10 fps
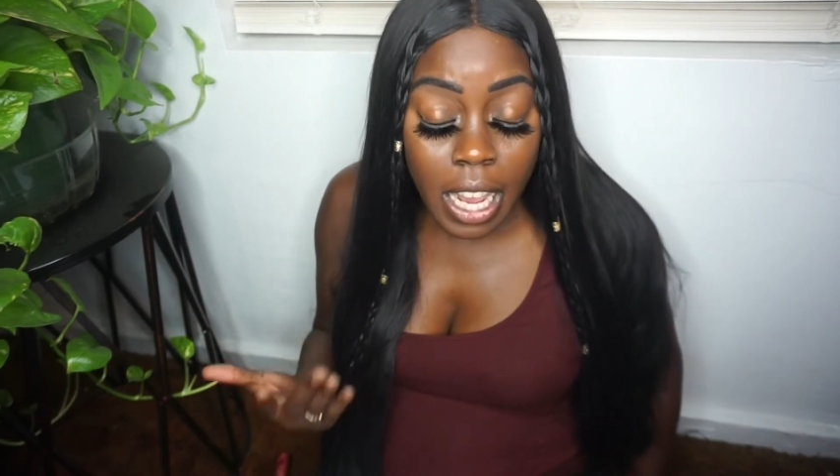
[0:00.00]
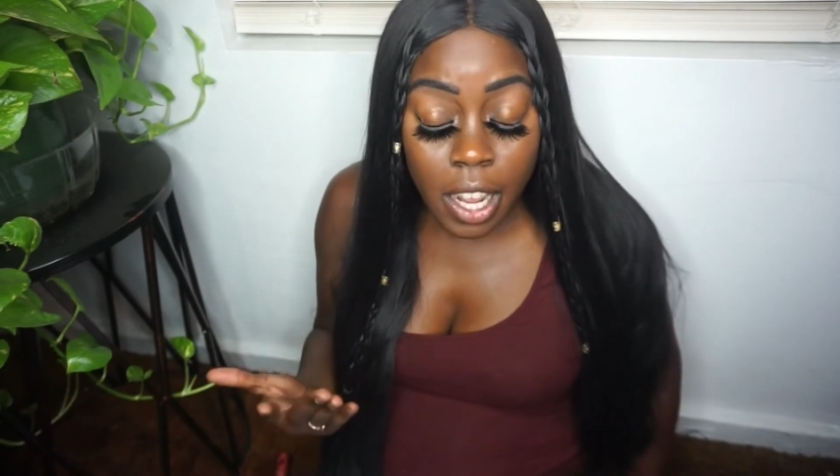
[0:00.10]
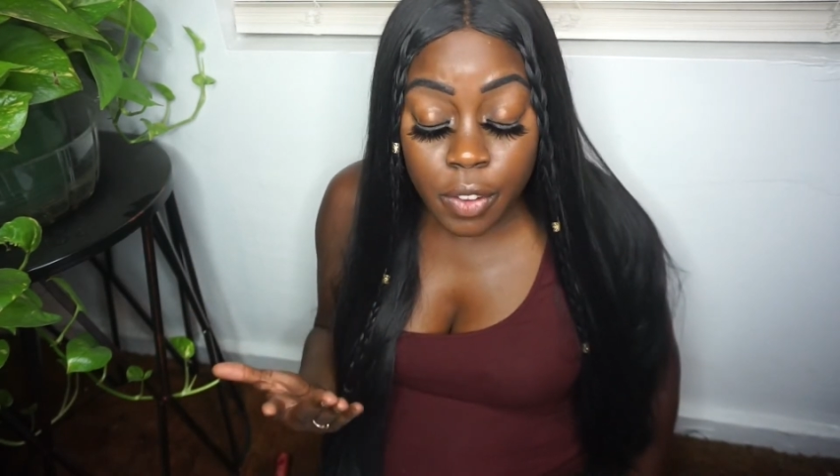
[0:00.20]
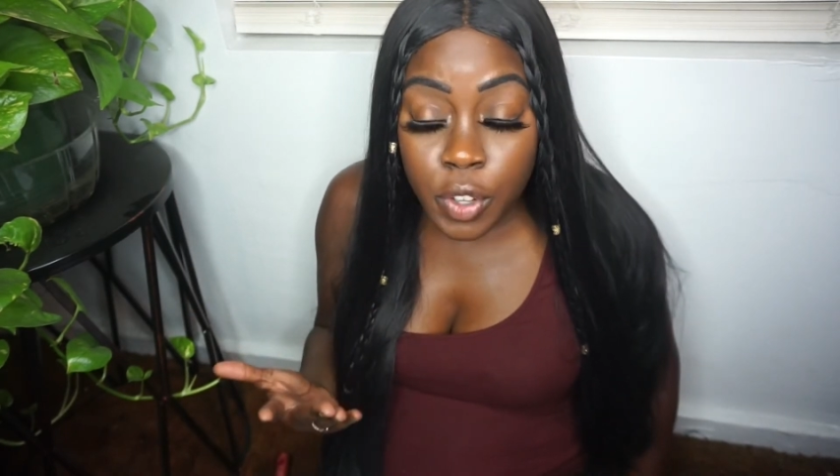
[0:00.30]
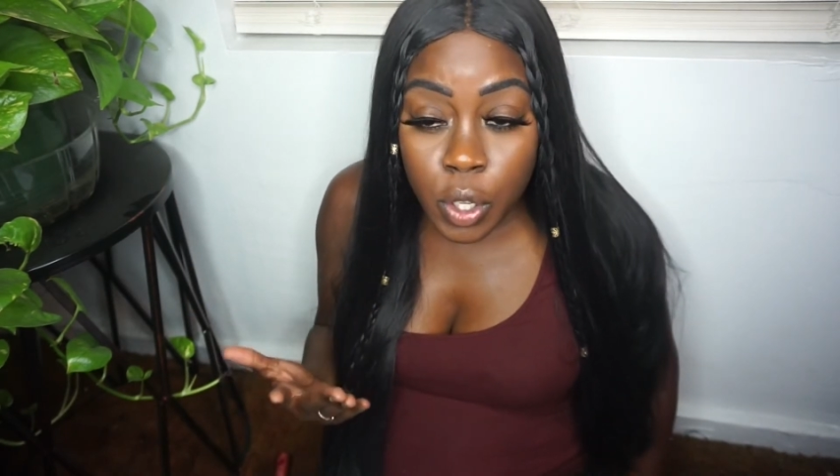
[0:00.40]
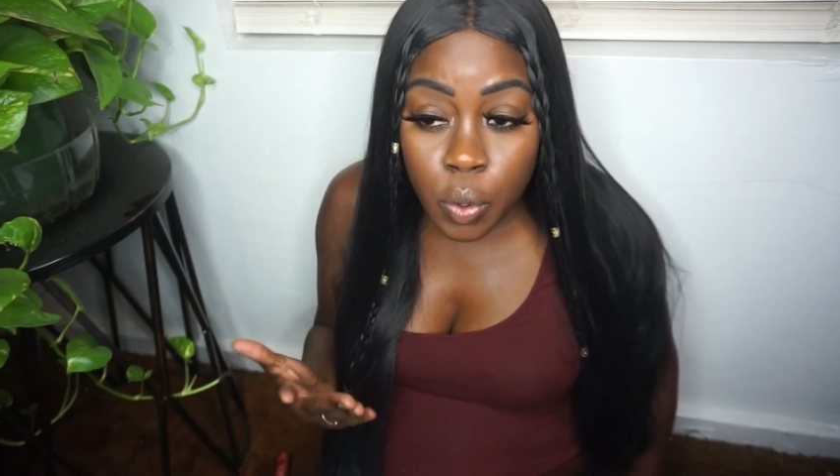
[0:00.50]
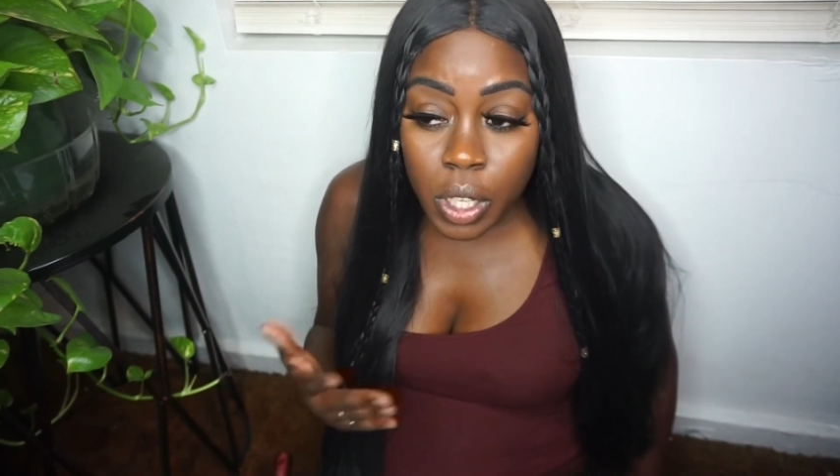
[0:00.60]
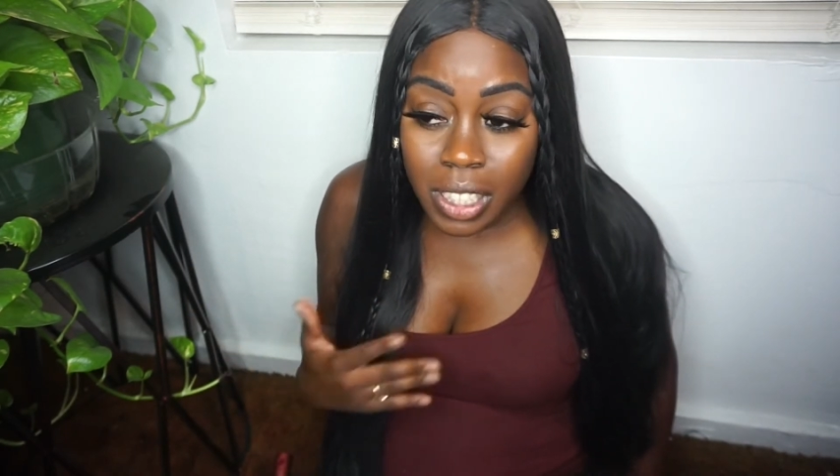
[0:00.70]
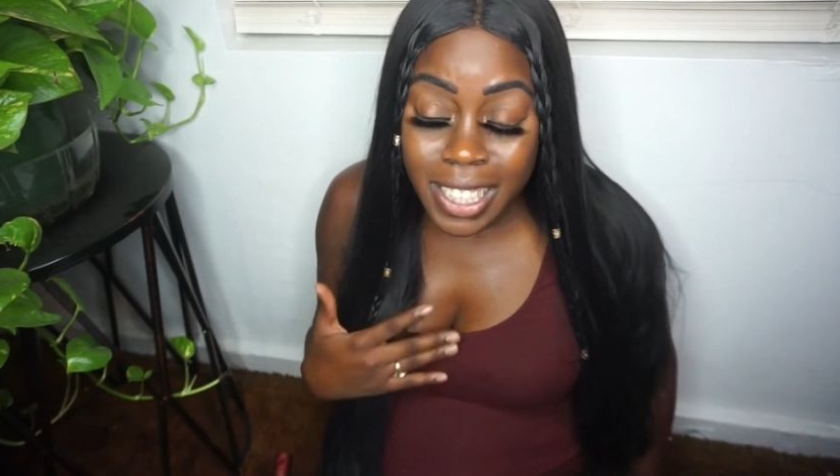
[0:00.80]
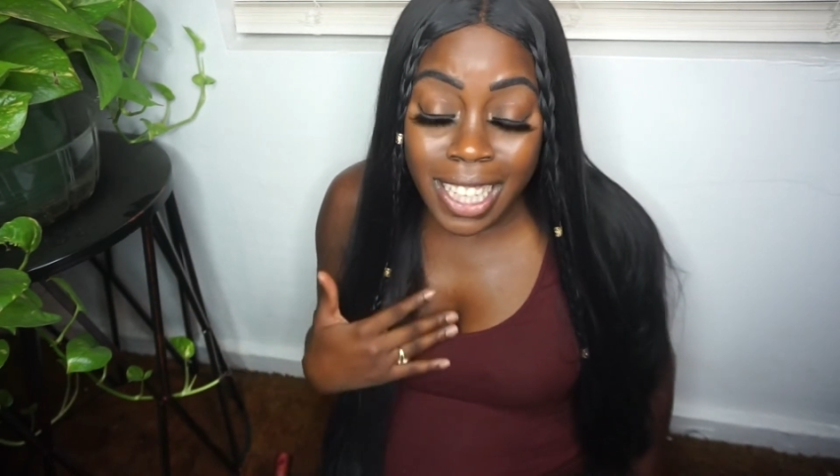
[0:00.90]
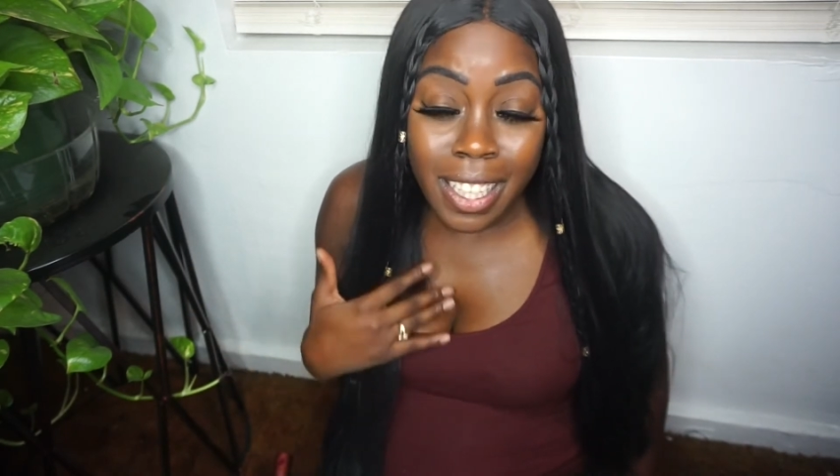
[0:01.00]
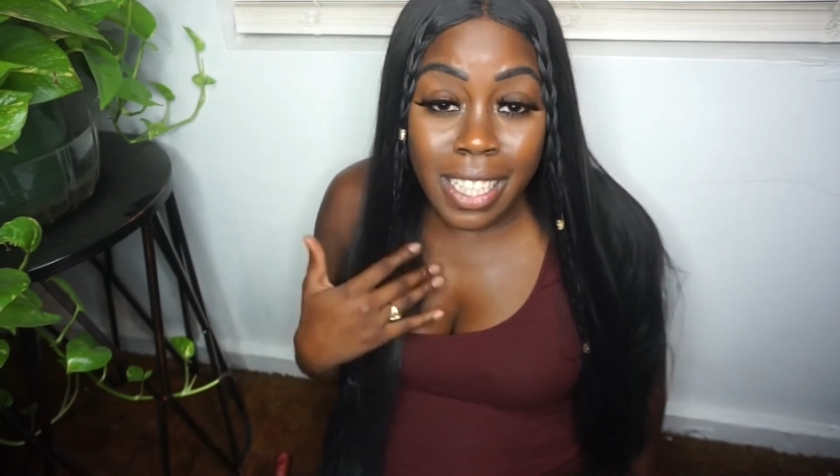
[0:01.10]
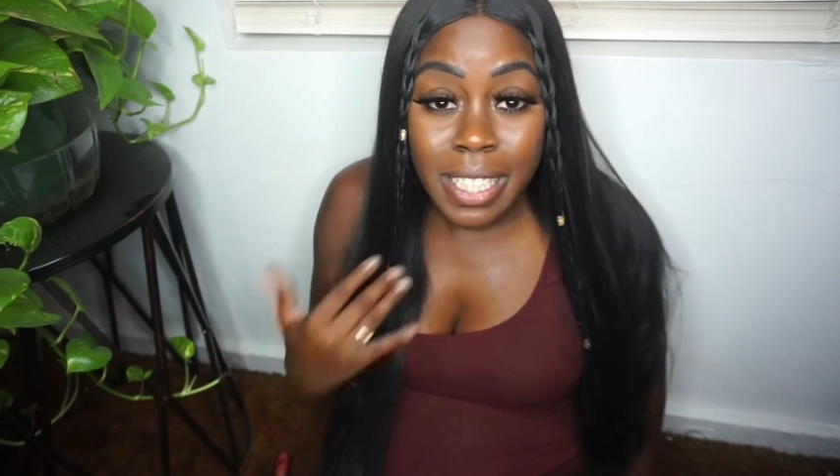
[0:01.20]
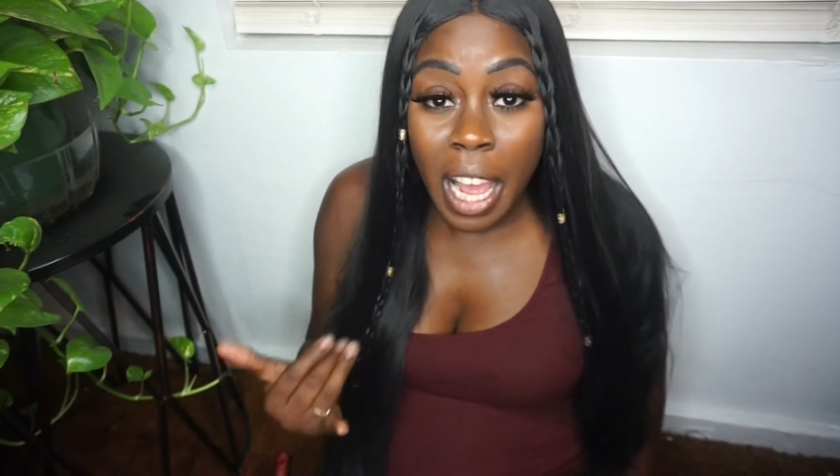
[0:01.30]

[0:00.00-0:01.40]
out of you and take a lot of